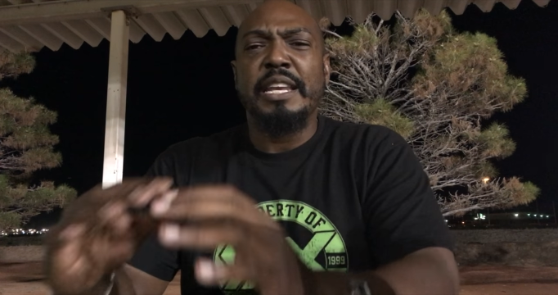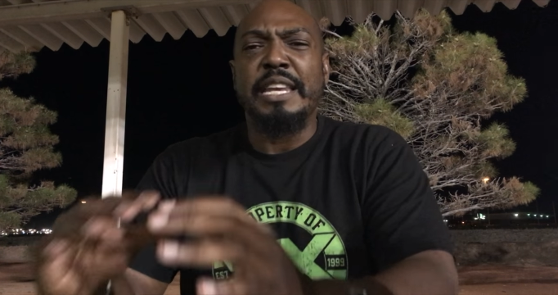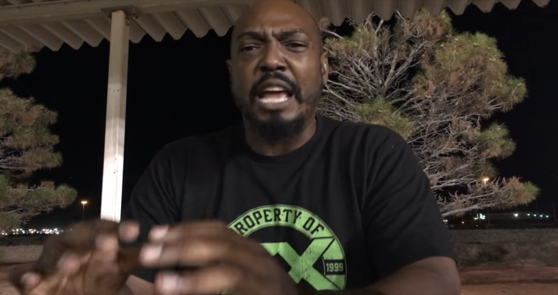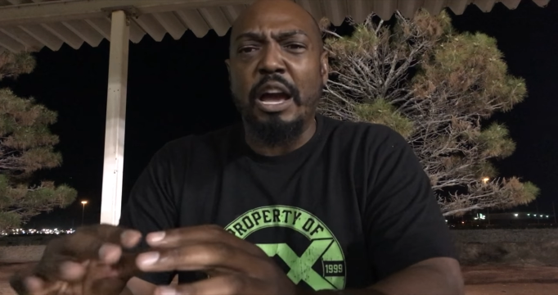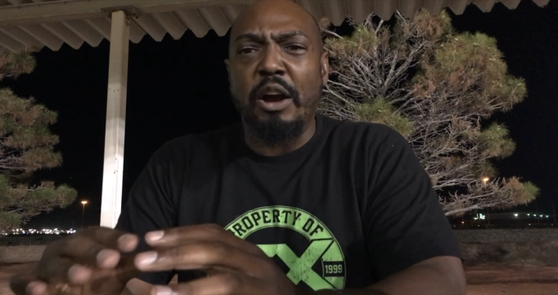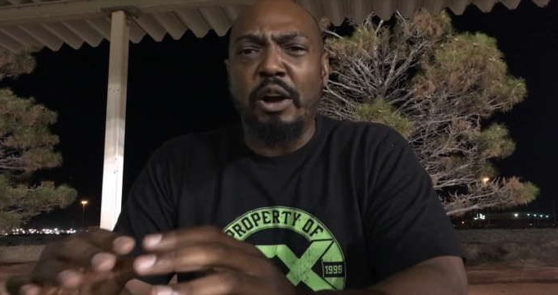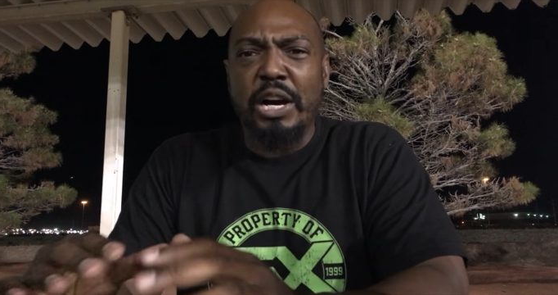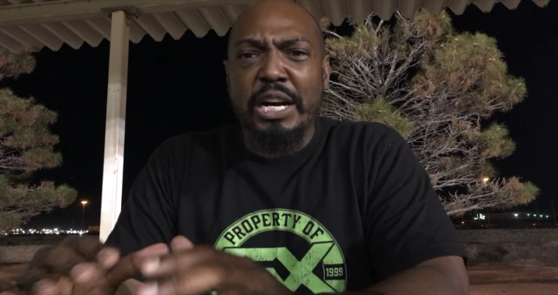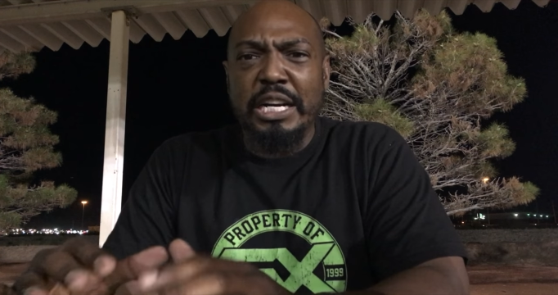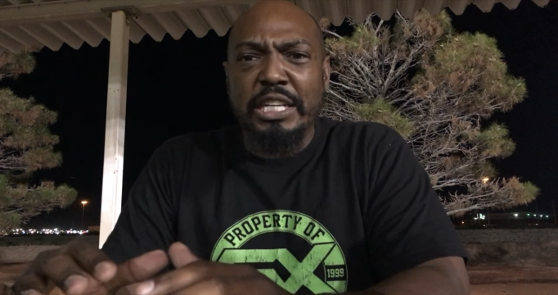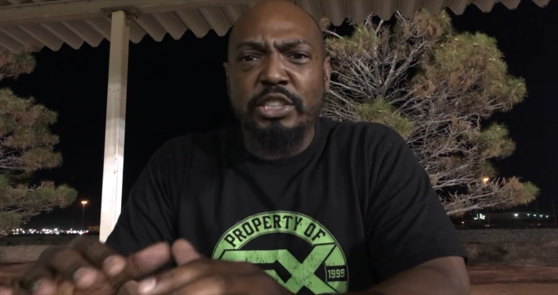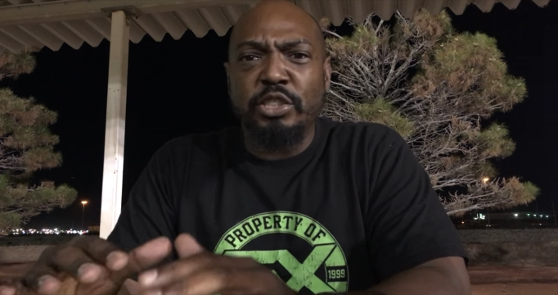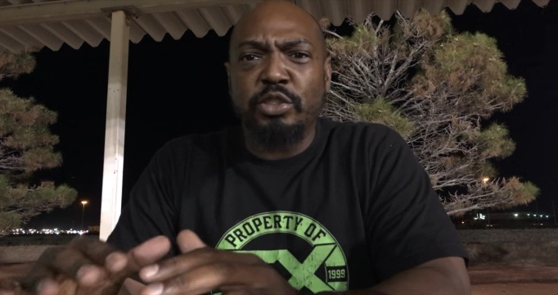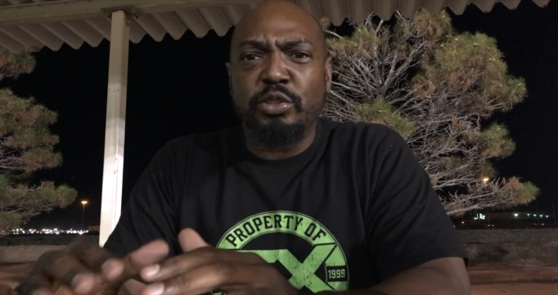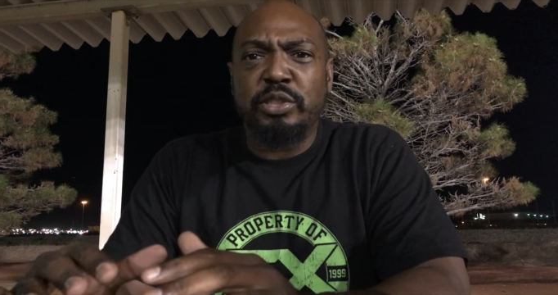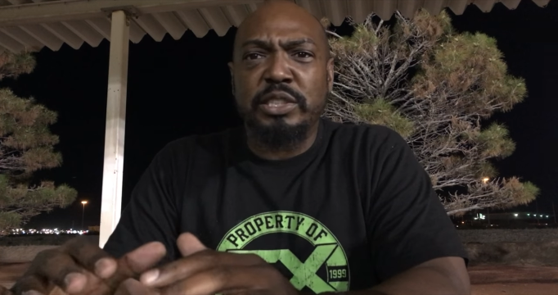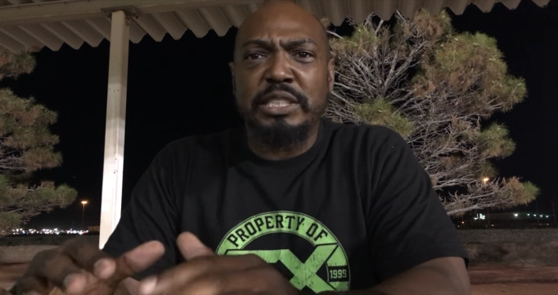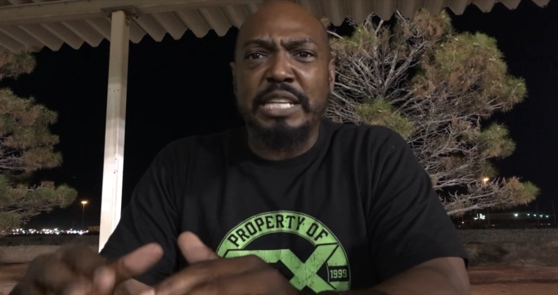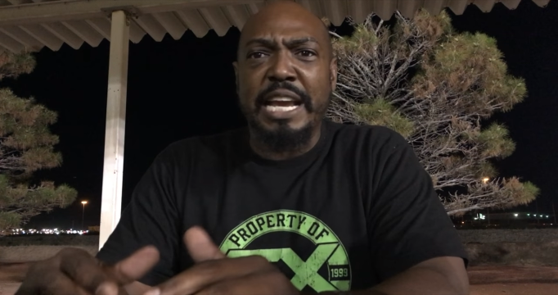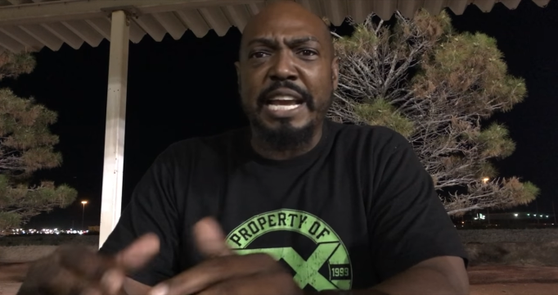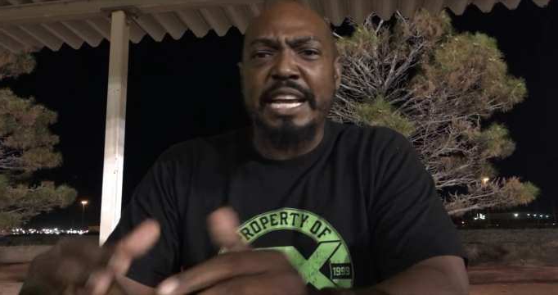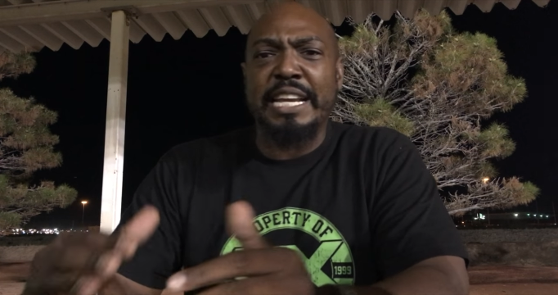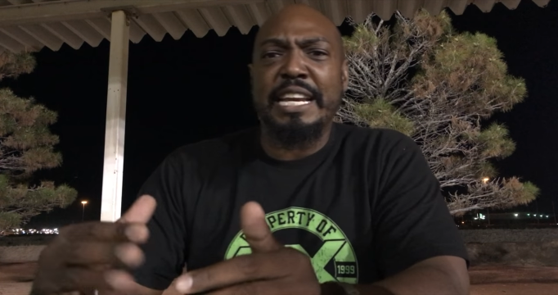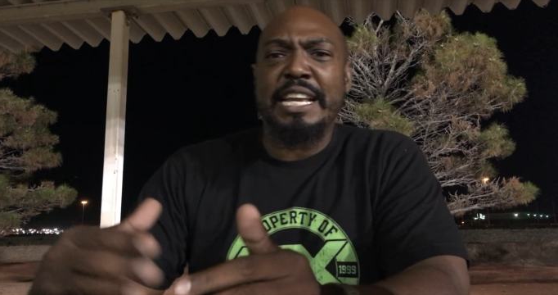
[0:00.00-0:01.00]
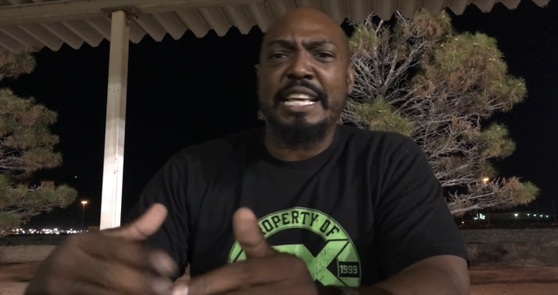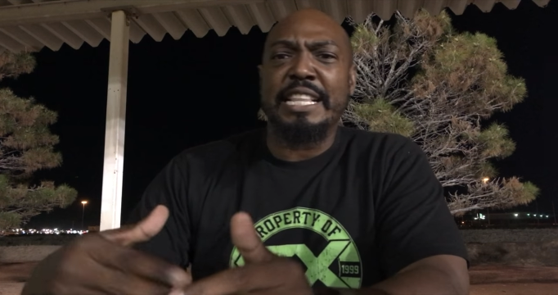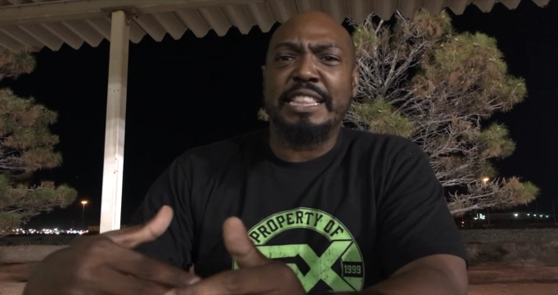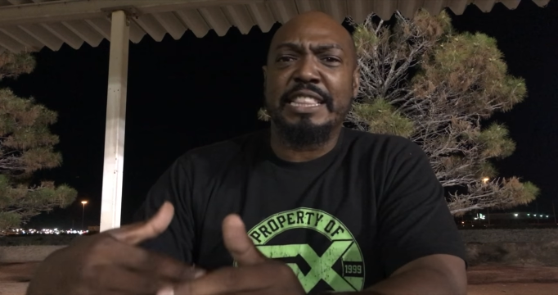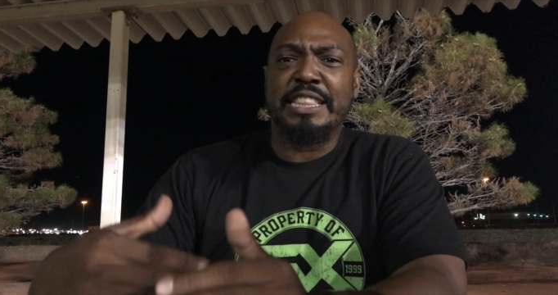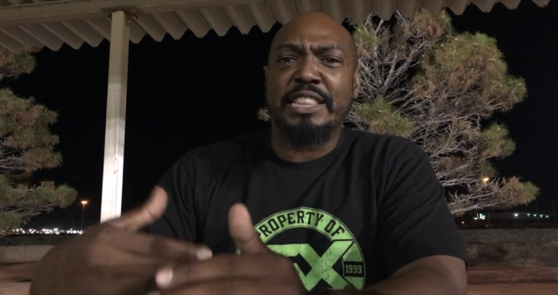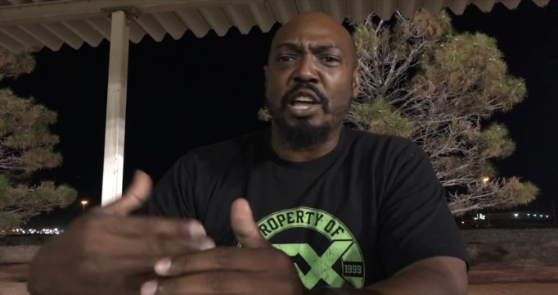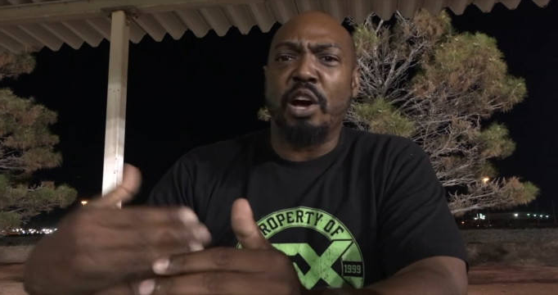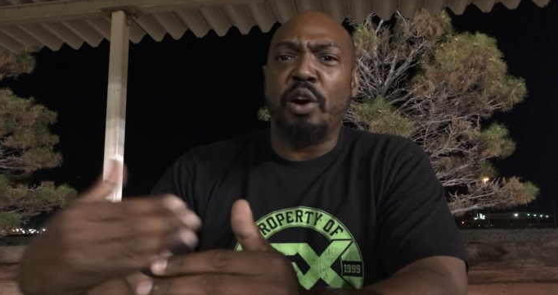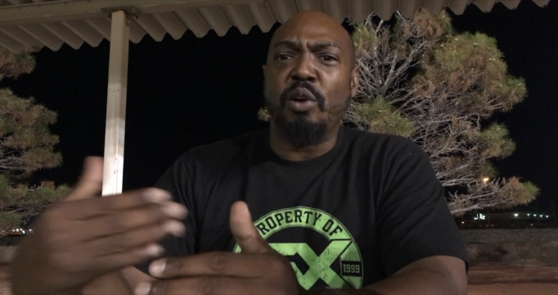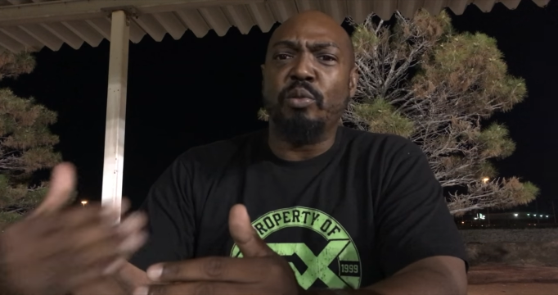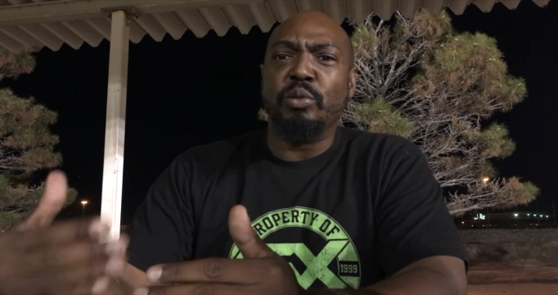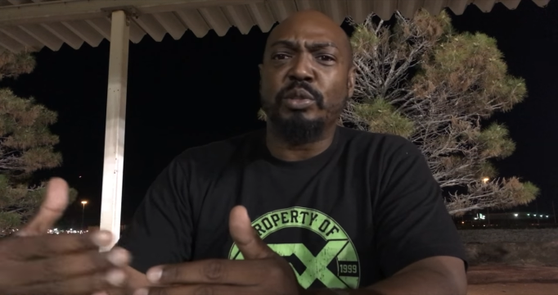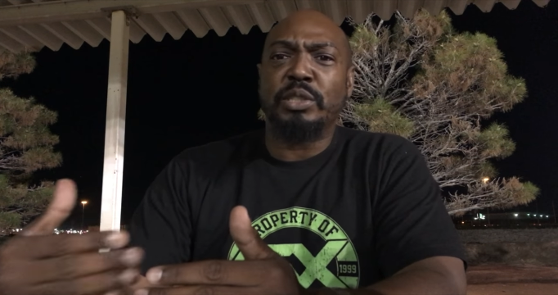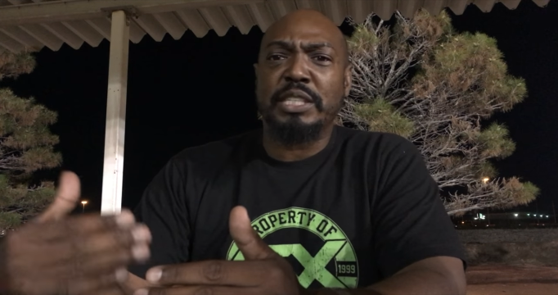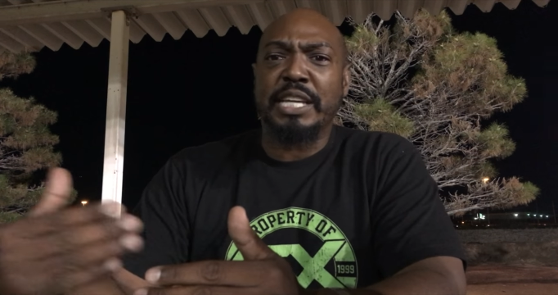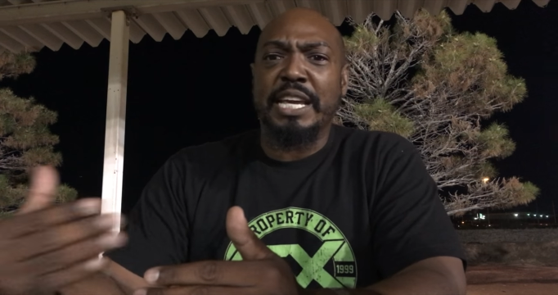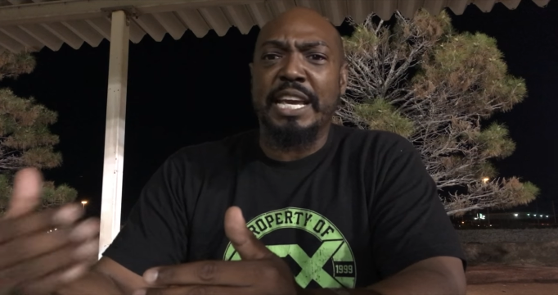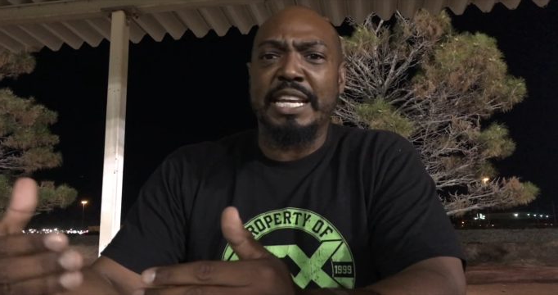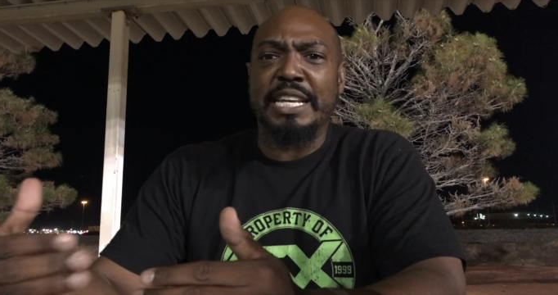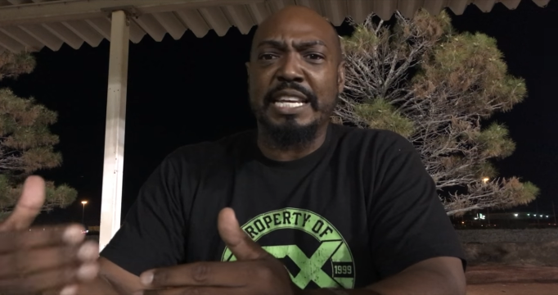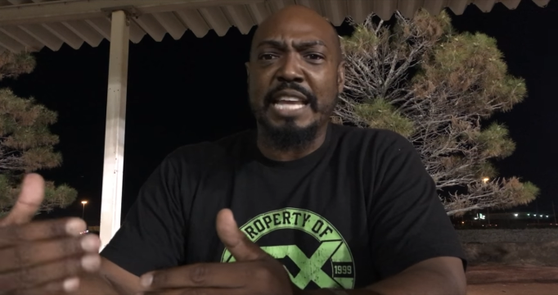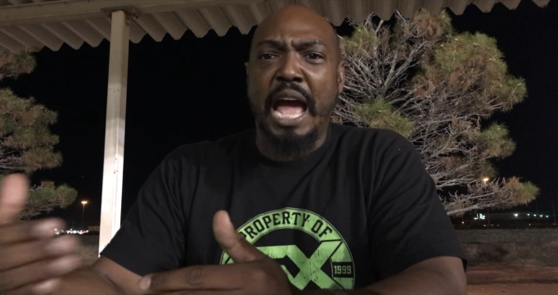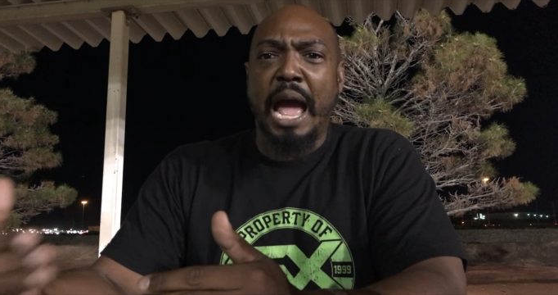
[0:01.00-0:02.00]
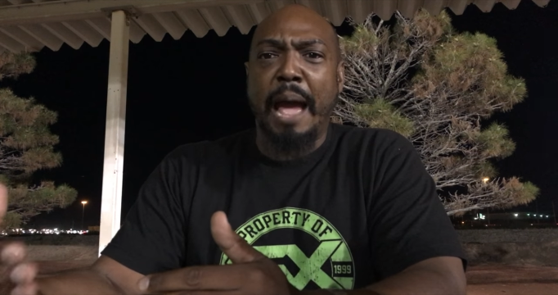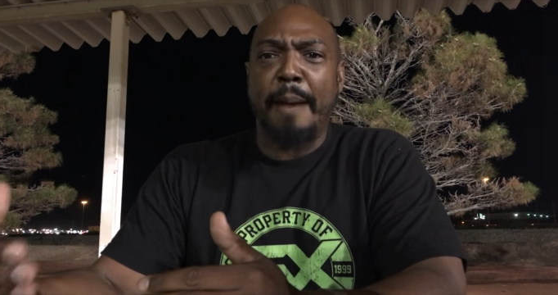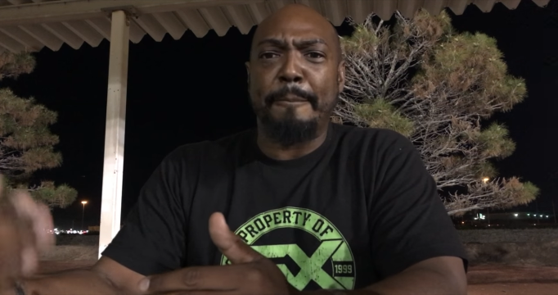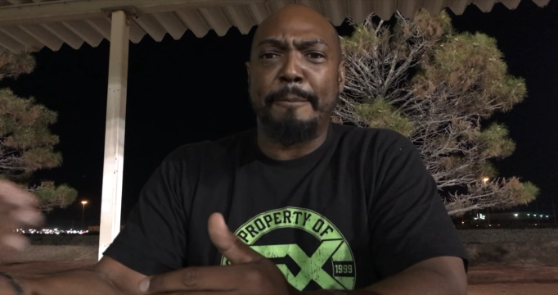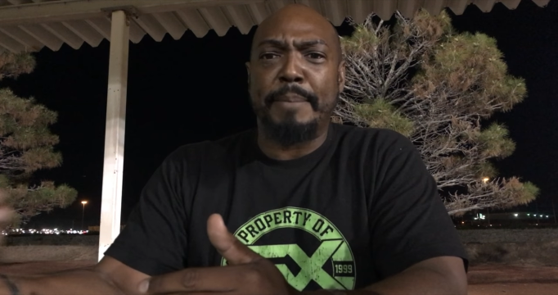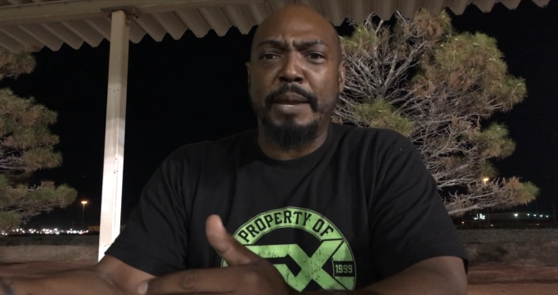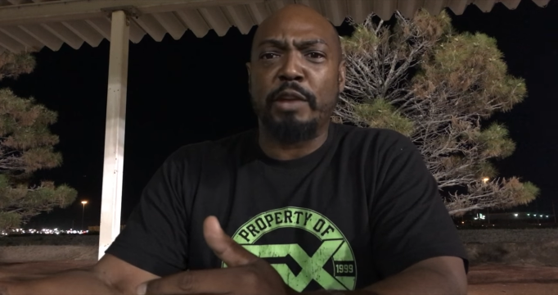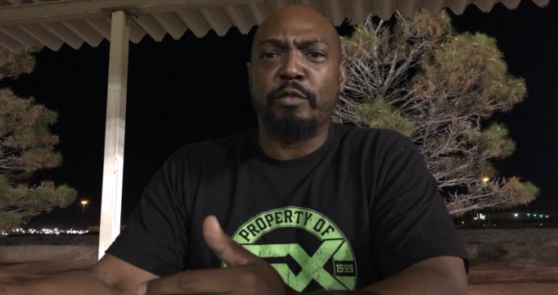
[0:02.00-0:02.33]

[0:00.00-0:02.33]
Now, understanding those cannot